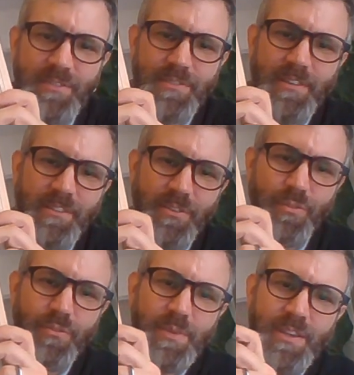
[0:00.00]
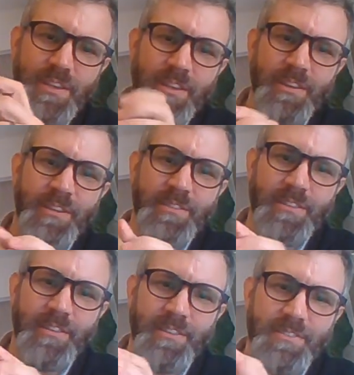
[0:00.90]
It's got the OB.
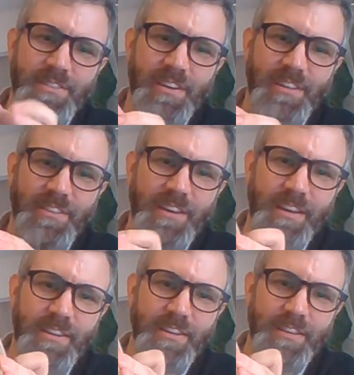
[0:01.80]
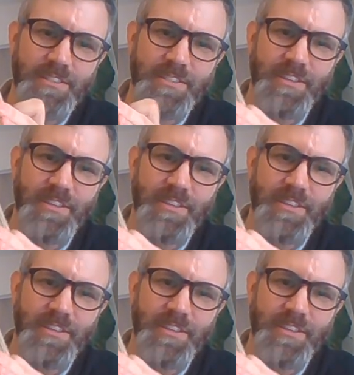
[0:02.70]
It's got the die cut.